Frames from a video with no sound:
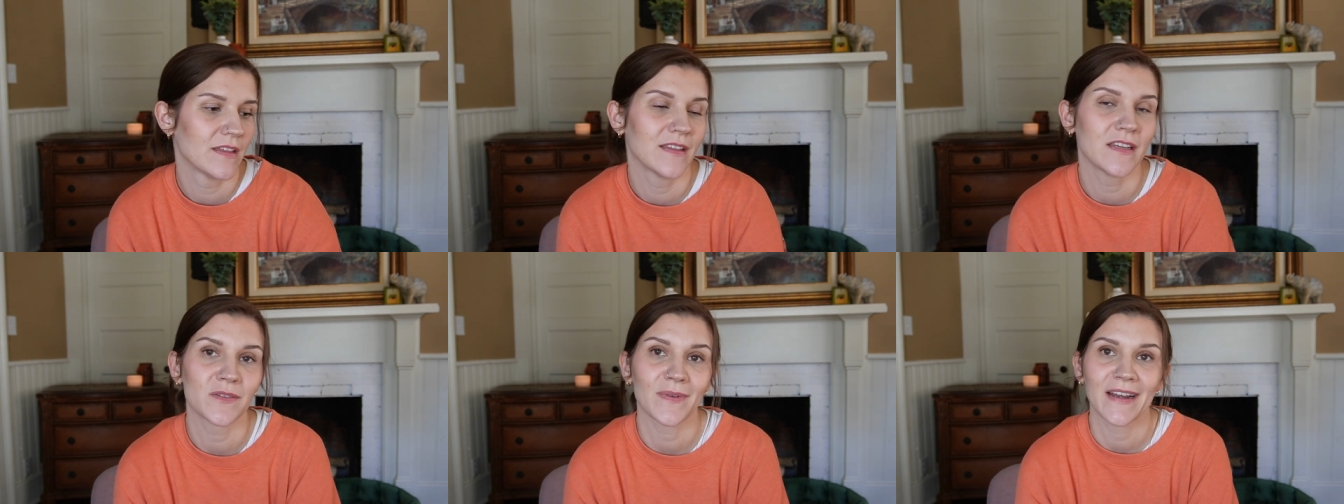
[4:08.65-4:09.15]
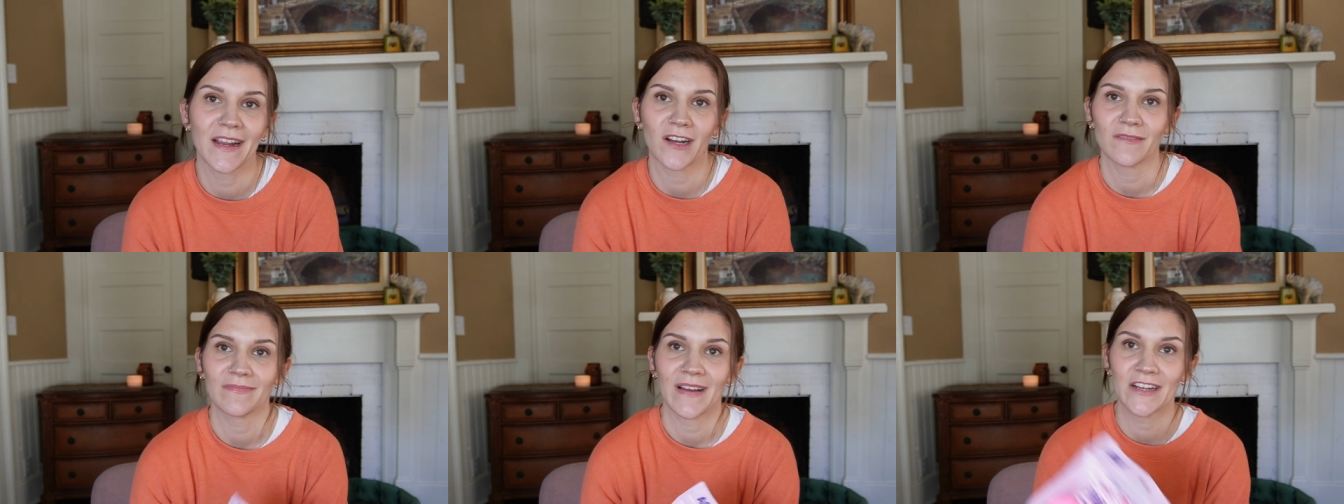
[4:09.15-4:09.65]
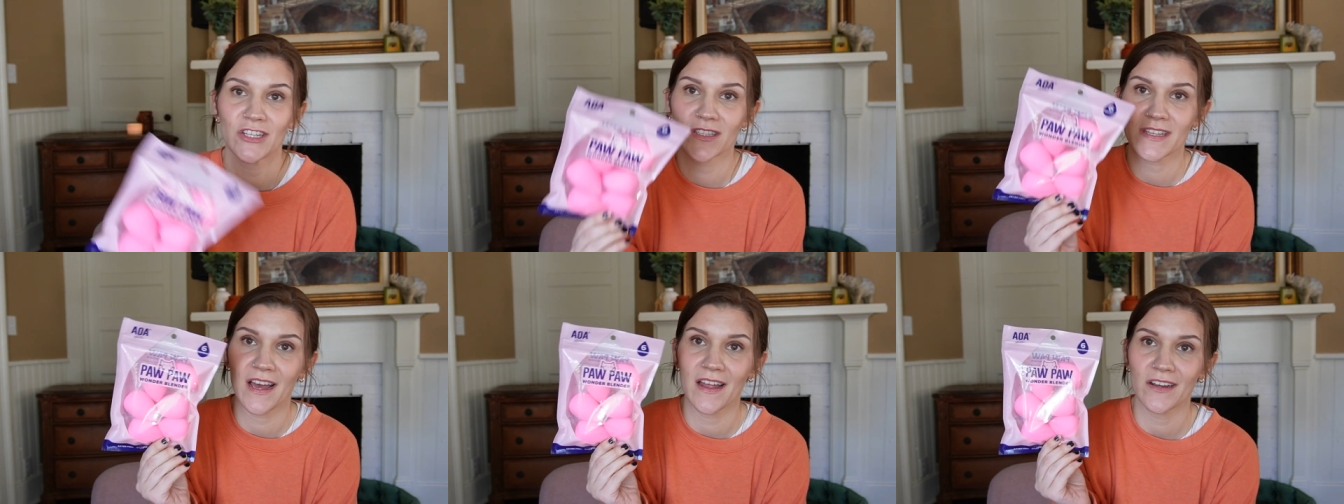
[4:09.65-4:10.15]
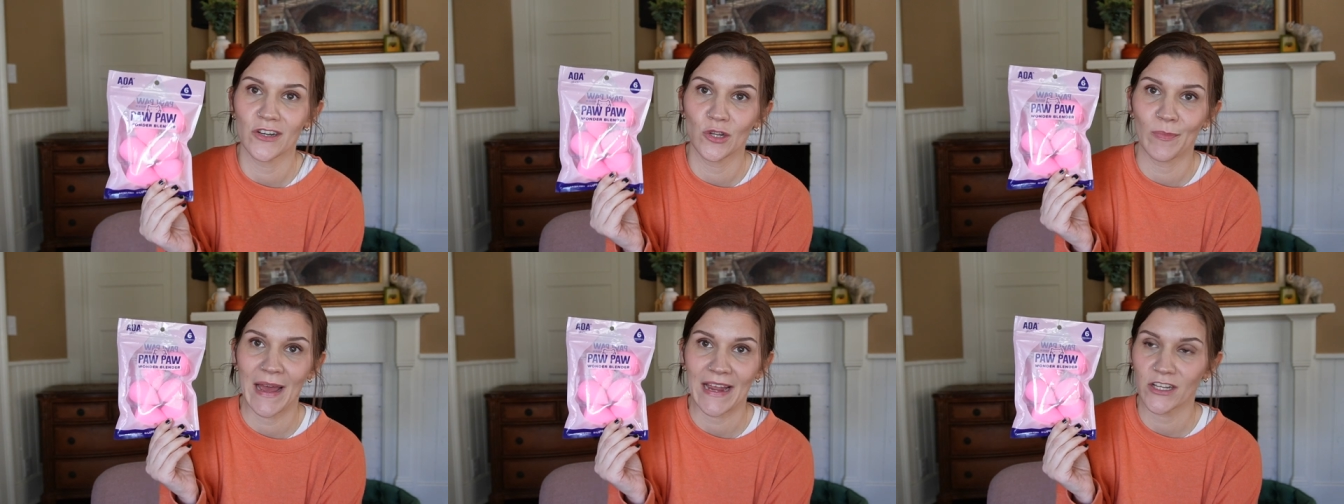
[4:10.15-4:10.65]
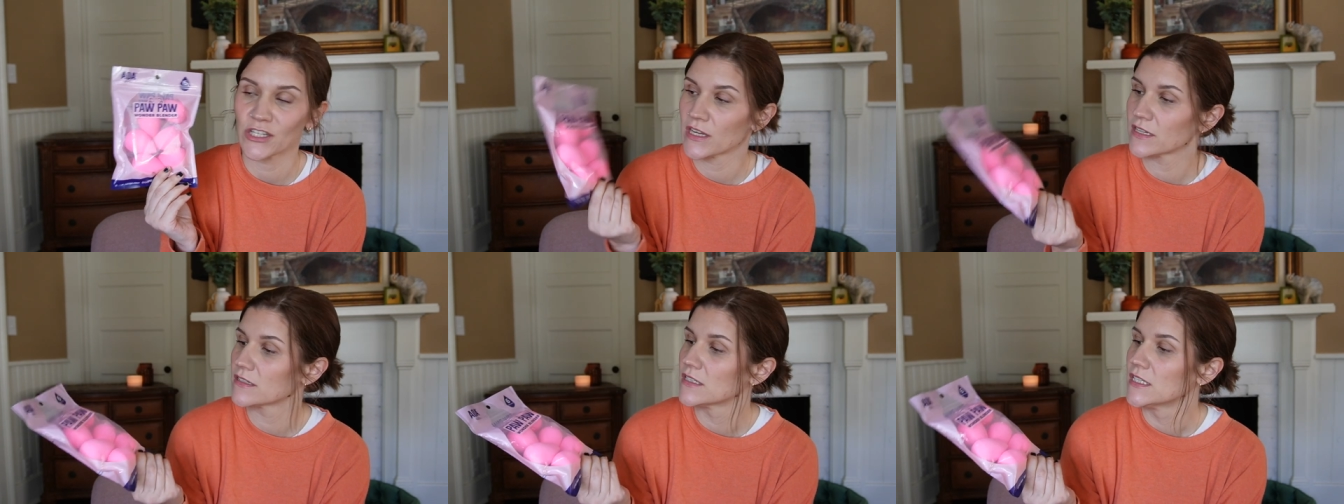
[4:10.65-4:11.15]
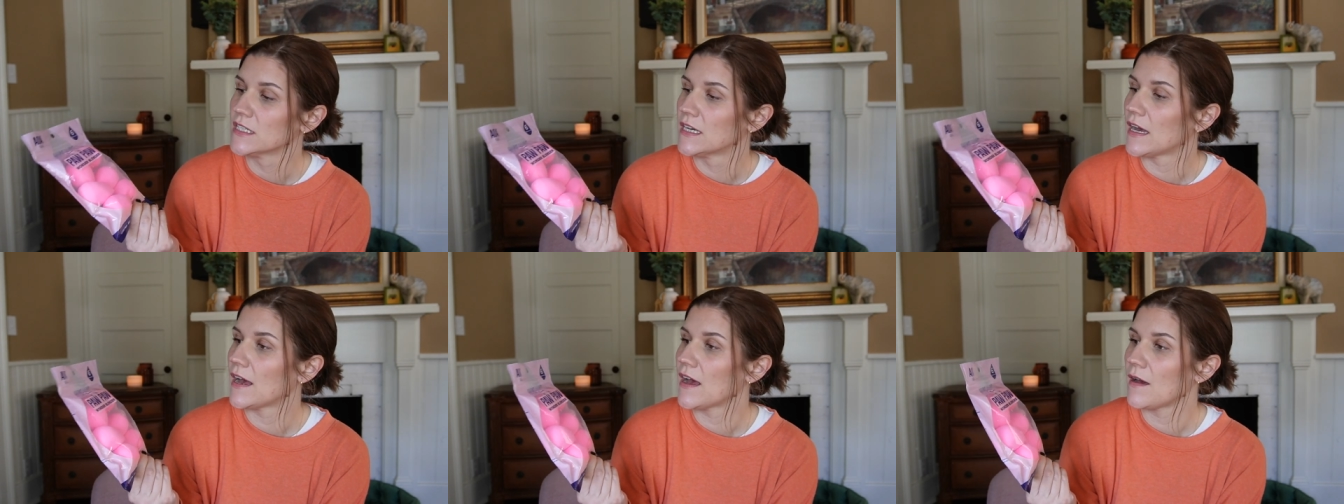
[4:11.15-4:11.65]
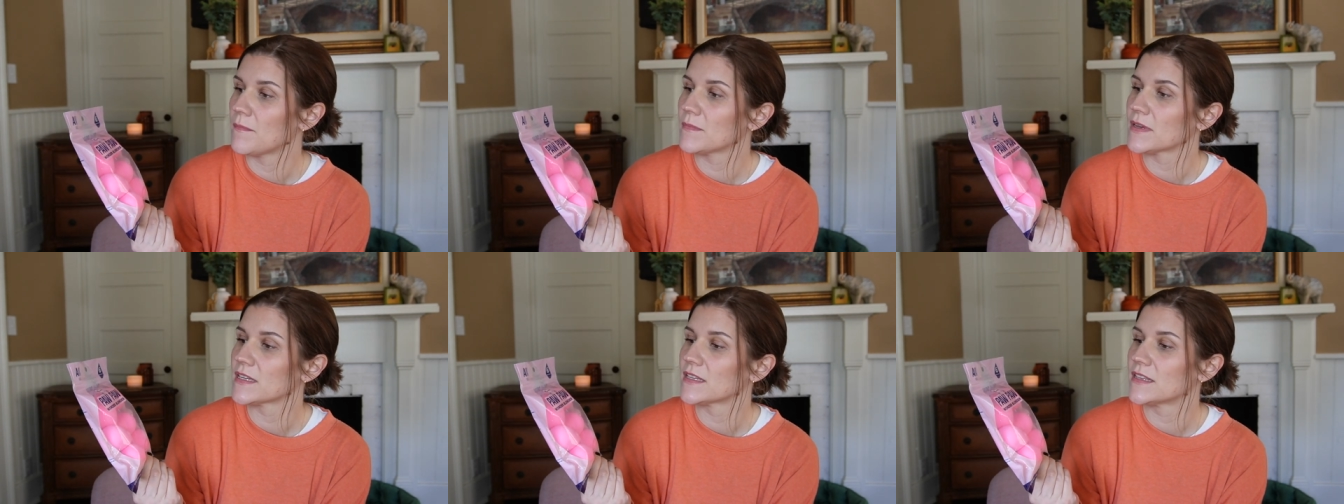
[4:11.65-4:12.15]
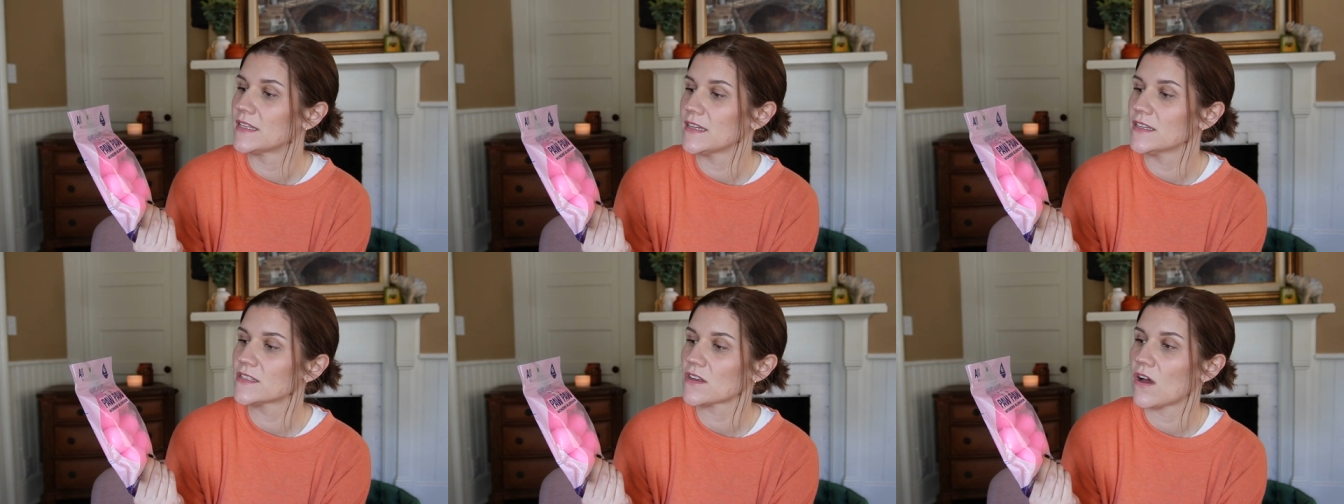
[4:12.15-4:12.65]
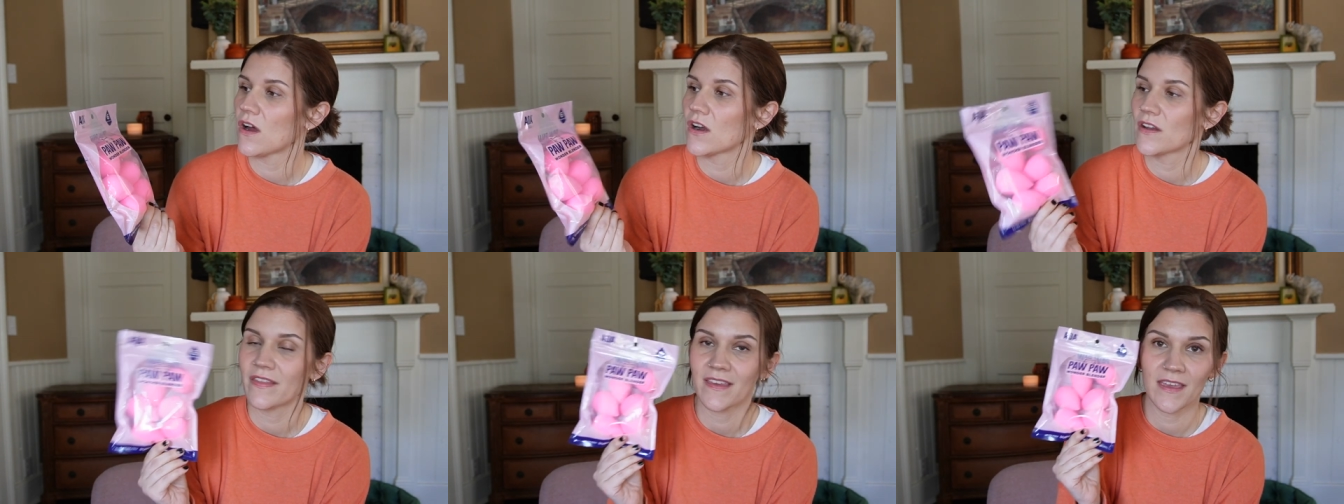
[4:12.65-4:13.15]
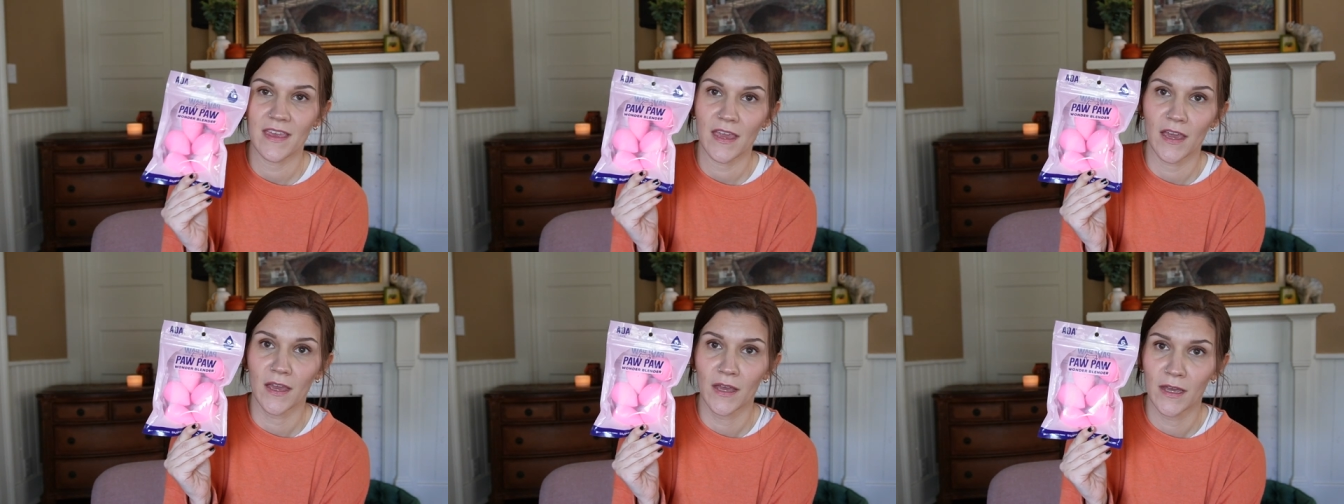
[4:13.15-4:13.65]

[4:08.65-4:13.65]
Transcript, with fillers: These right here. I just got a new package in. Um, these are the